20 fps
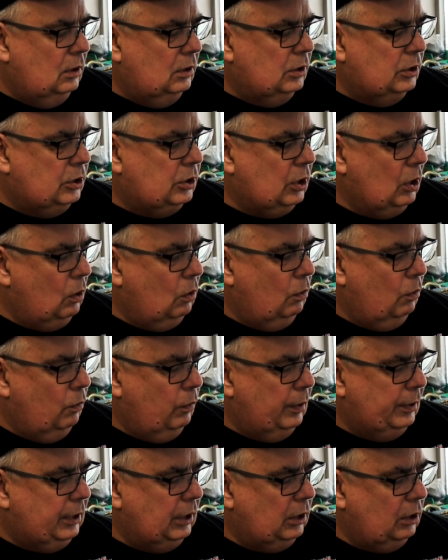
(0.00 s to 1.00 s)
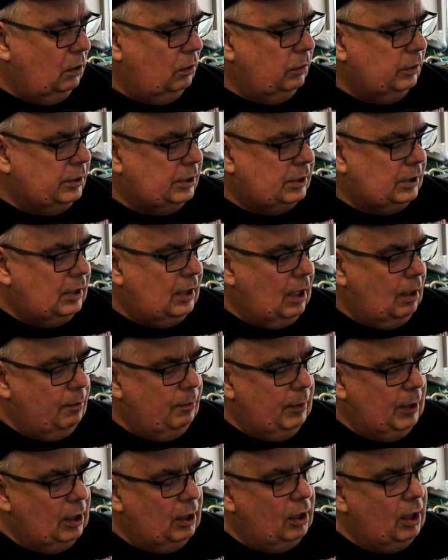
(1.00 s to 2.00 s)
So what they do is they
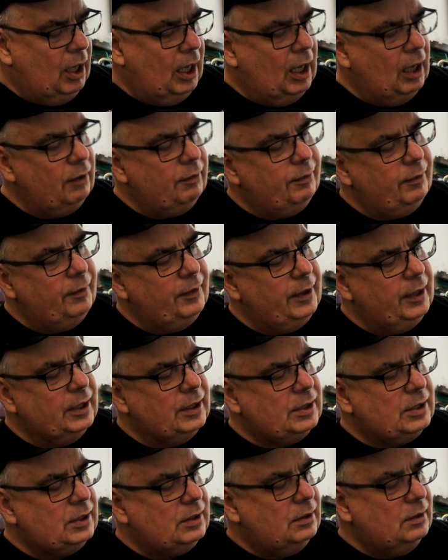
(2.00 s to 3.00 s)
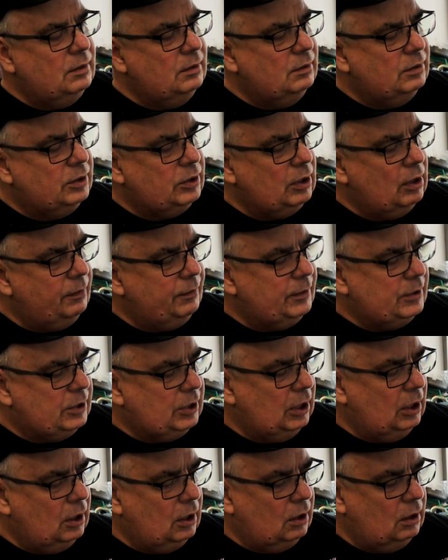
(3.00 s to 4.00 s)
mill off this surface
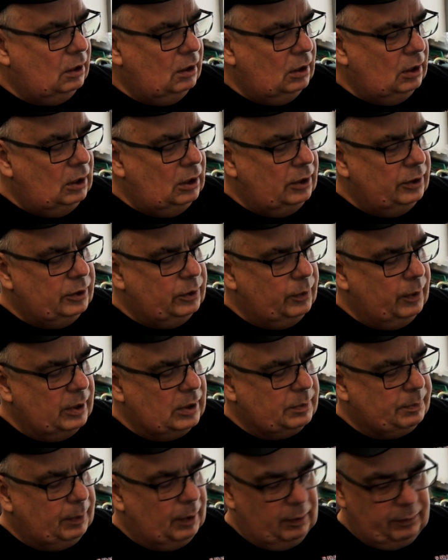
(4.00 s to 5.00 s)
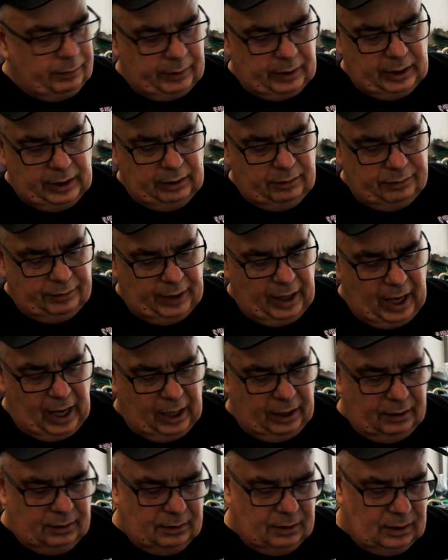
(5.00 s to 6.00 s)
here to where it's perfectly
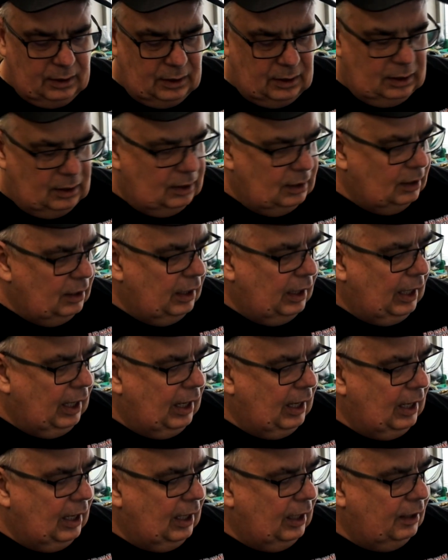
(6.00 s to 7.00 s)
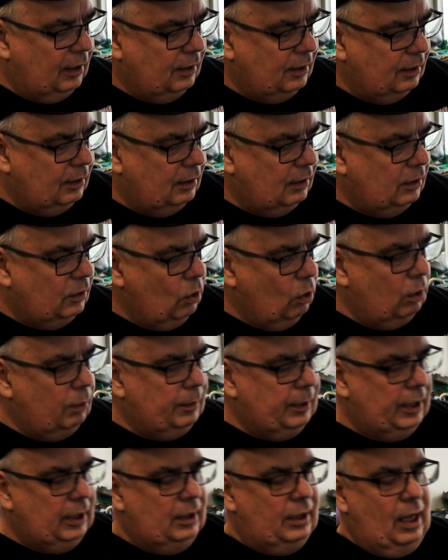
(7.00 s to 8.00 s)
flat, and
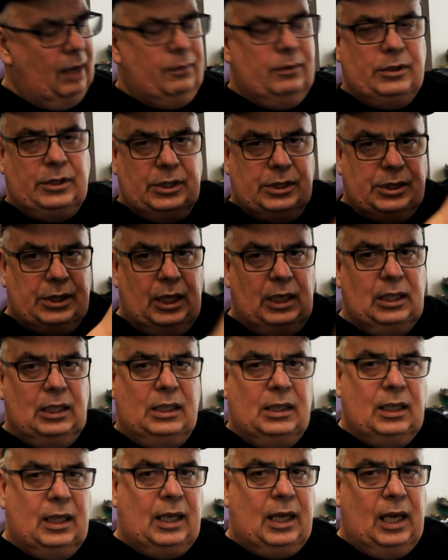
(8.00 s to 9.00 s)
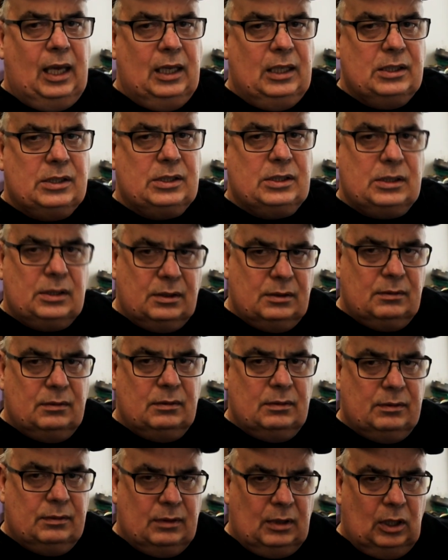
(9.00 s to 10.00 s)
normally that would just sit in the case,
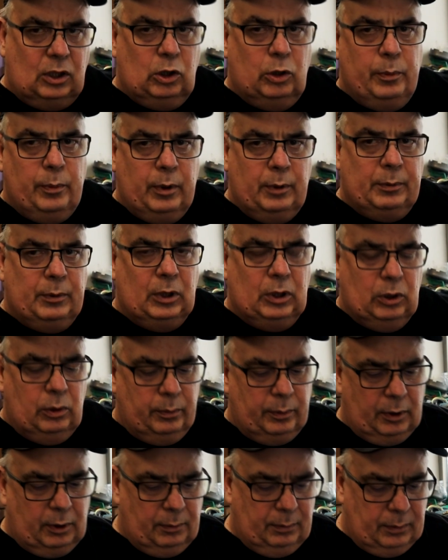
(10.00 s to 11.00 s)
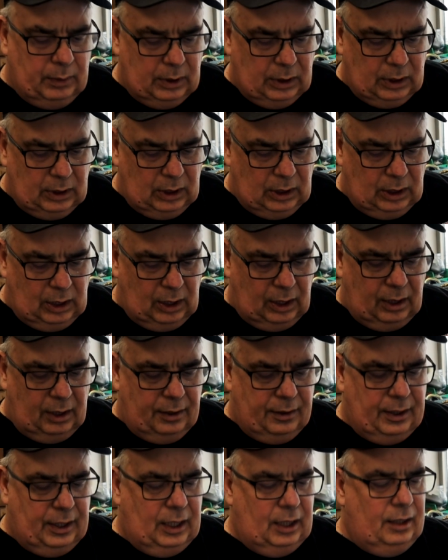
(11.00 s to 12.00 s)
aluminum,
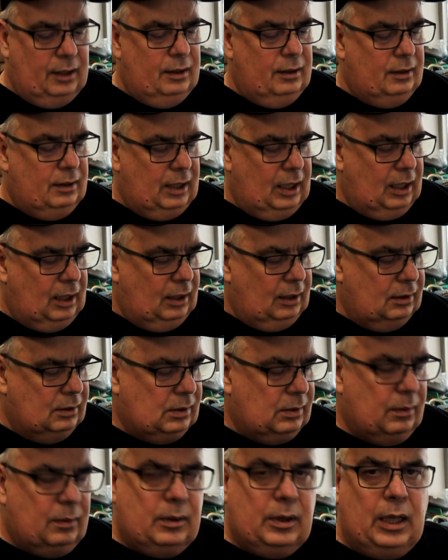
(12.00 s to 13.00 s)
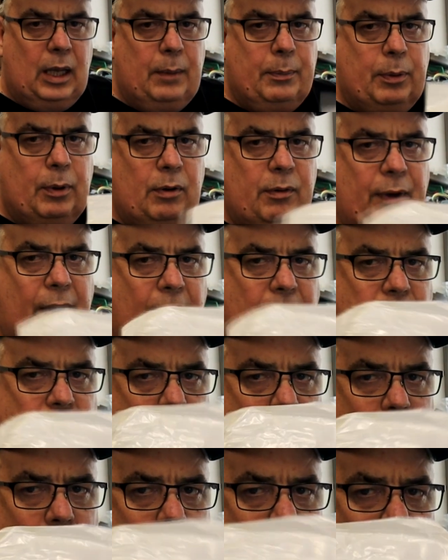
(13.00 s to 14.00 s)
and they provide you